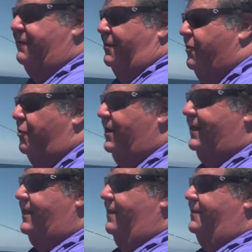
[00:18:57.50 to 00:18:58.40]
and we're
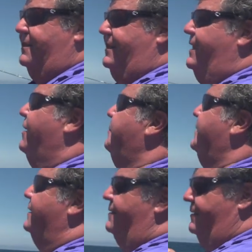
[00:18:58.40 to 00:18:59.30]
really close to kelp
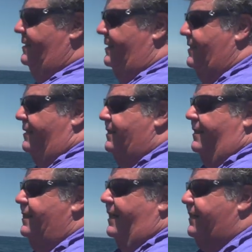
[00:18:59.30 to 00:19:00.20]
here.
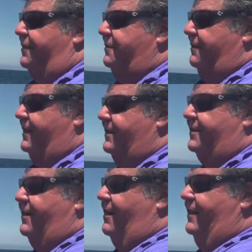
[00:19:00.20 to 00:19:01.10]
And I threw this
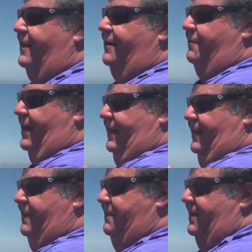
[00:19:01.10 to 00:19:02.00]
sardine right
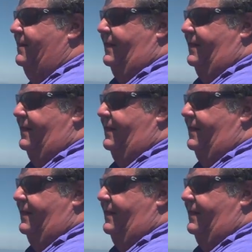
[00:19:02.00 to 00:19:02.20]
in the middle of the